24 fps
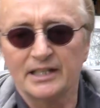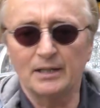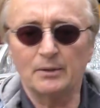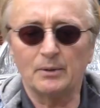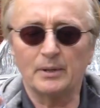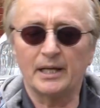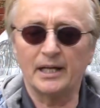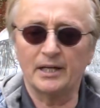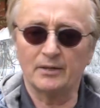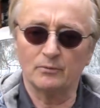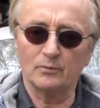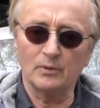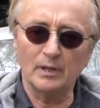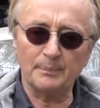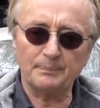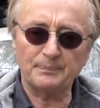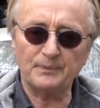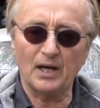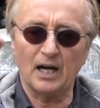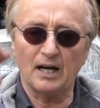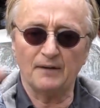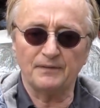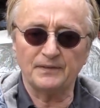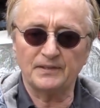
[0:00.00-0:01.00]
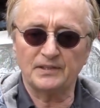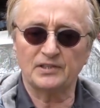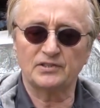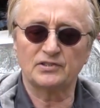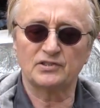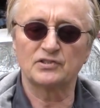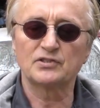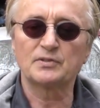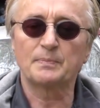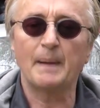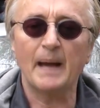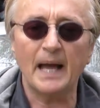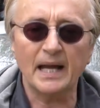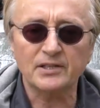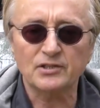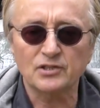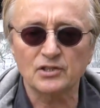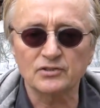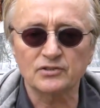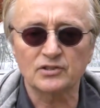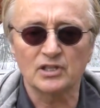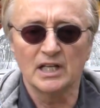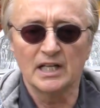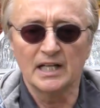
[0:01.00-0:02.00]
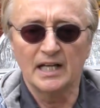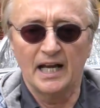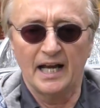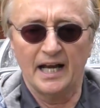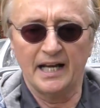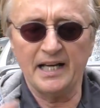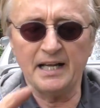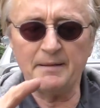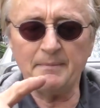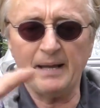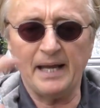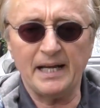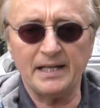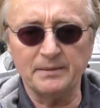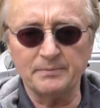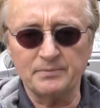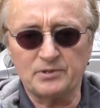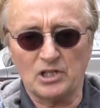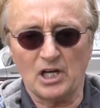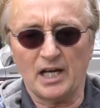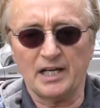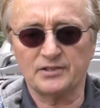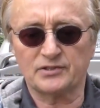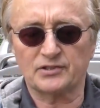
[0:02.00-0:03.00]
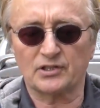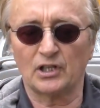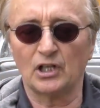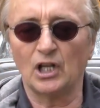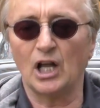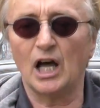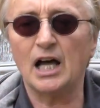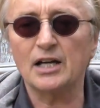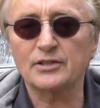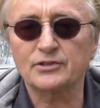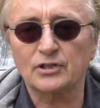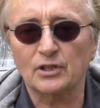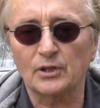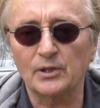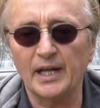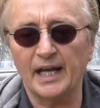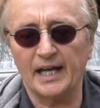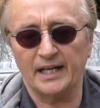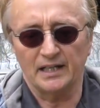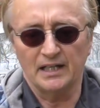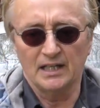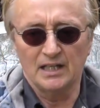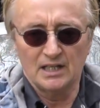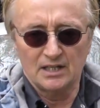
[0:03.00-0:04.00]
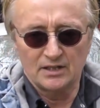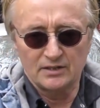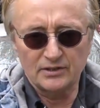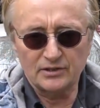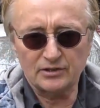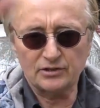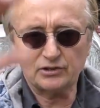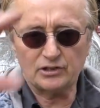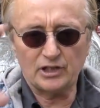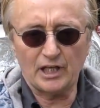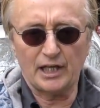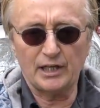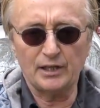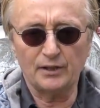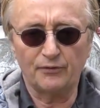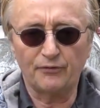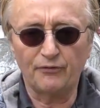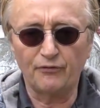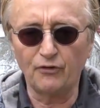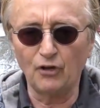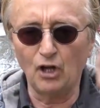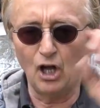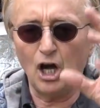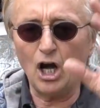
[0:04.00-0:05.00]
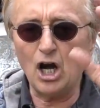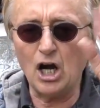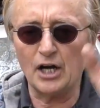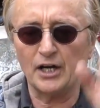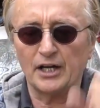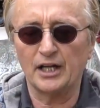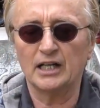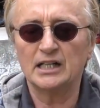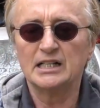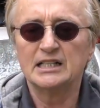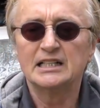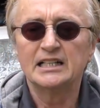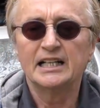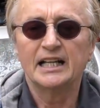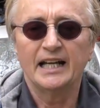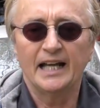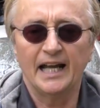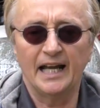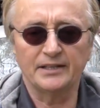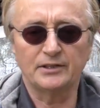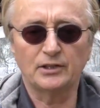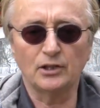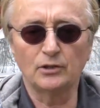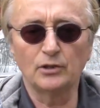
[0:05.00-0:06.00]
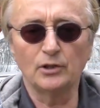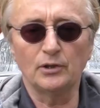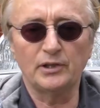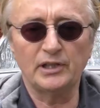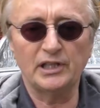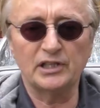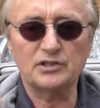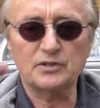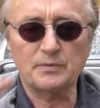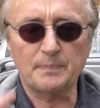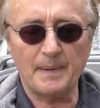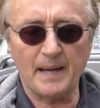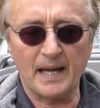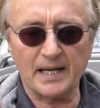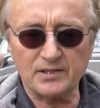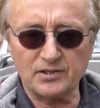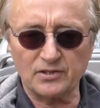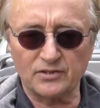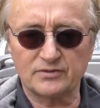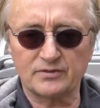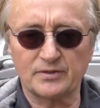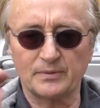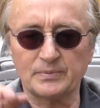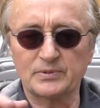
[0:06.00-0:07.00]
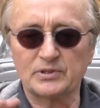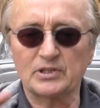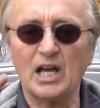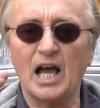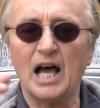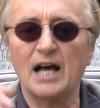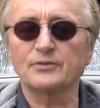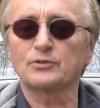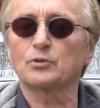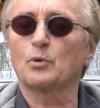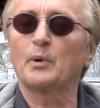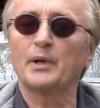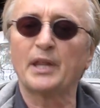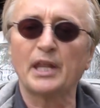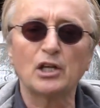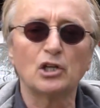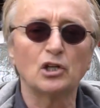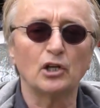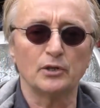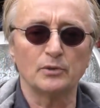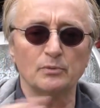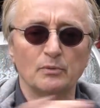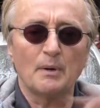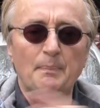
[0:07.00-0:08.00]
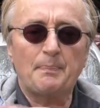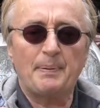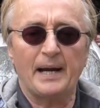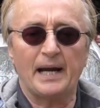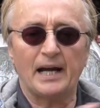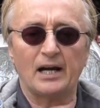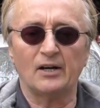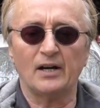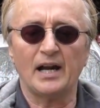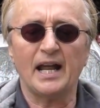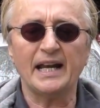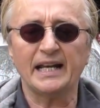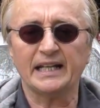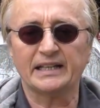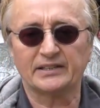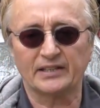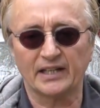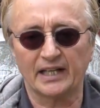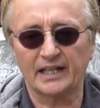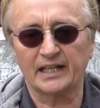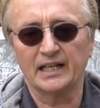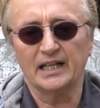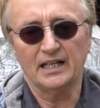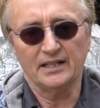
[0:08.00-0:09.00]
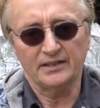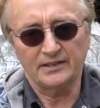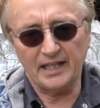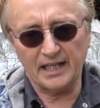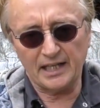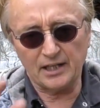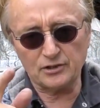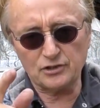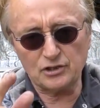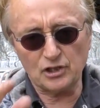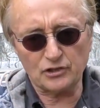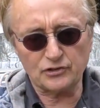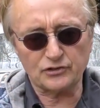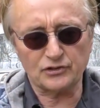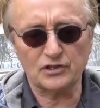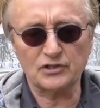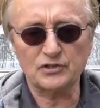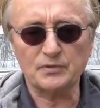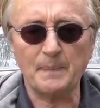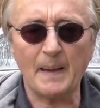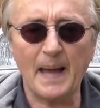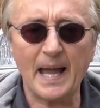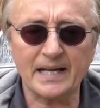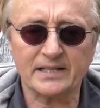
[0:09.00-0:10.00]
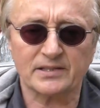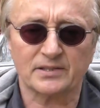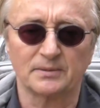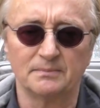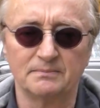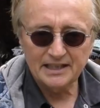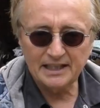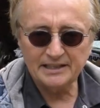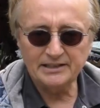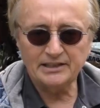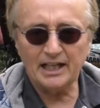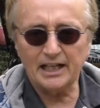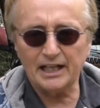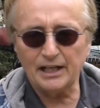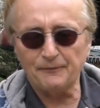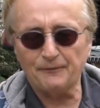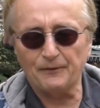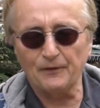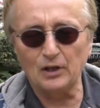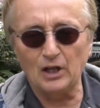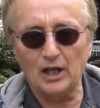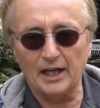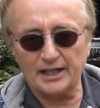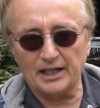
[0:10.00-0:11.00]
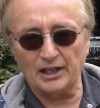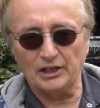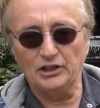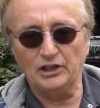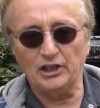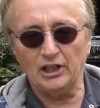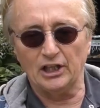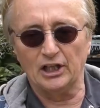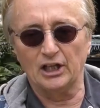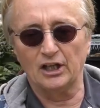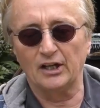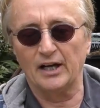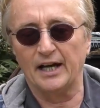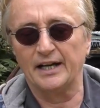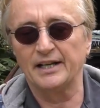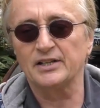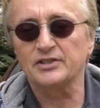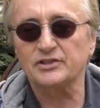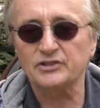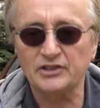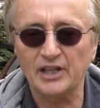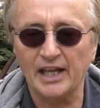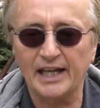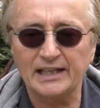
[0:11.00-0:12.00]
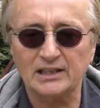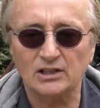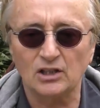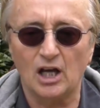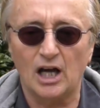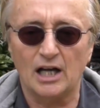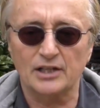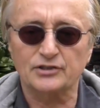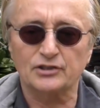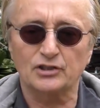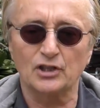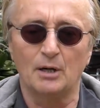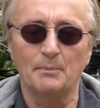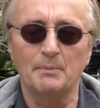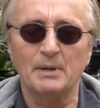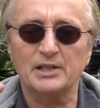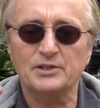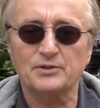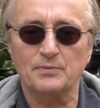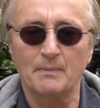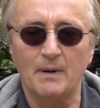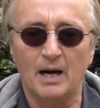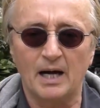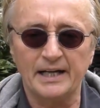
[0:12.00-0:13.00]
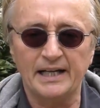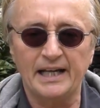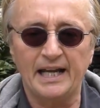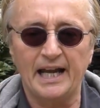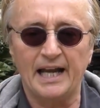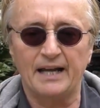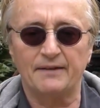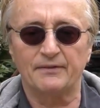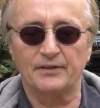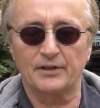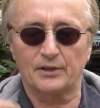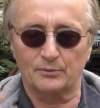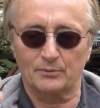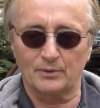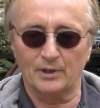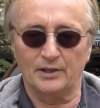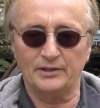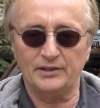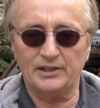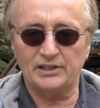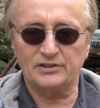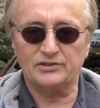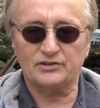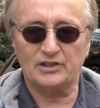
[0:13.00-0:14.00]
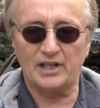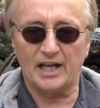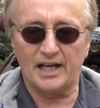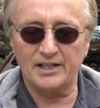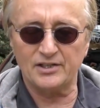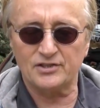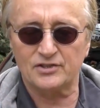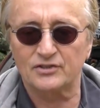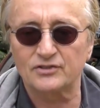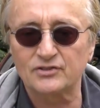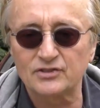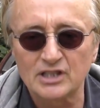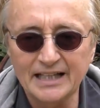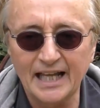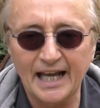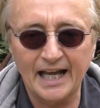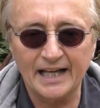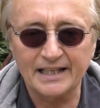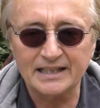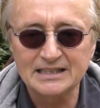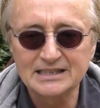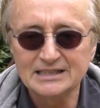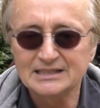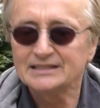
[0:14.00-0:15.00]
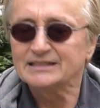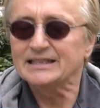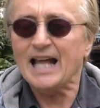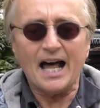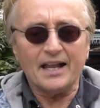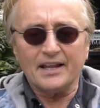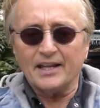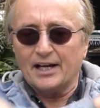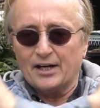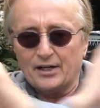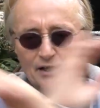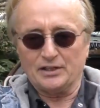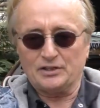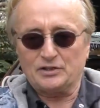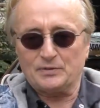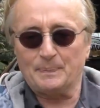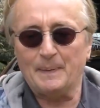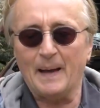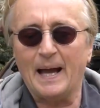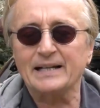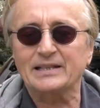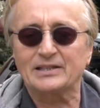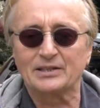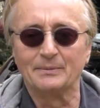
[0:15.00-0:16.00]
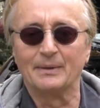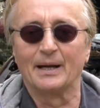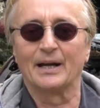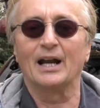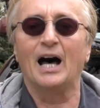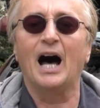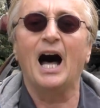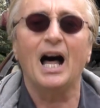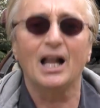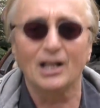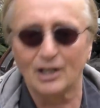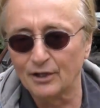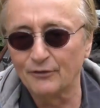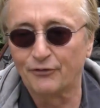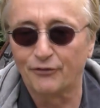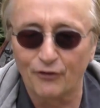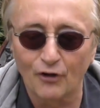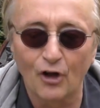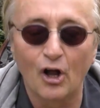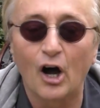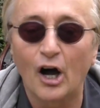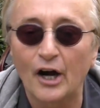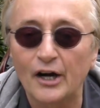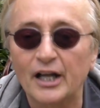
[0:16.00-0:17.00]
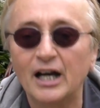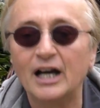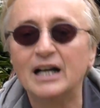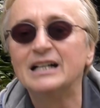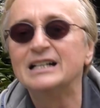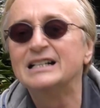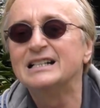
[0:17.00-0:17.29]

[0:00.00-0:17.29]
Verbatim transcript: They were getting ripped off at these inspections, and they made them change the law so that the state of Florida had to do the inspections themselves where they couldn't repair anything. They could just inspect They did it for like a year and the state lost so much money having to run these stations that now they don't inspect them at all in Florida.